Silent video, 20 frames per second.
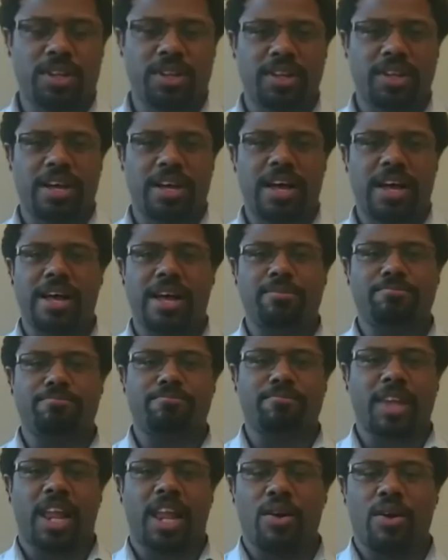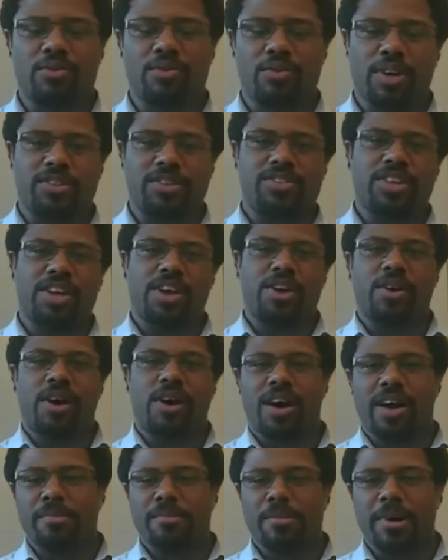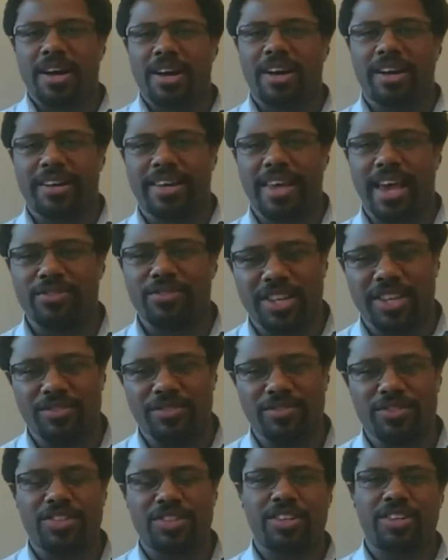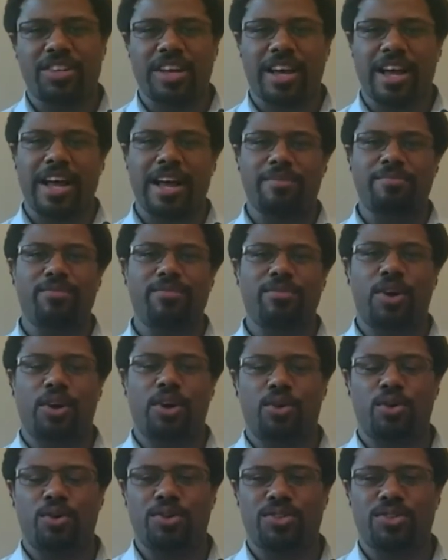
Will. Um, hello, everyone. So I'm uh, Gav Stevenson, um,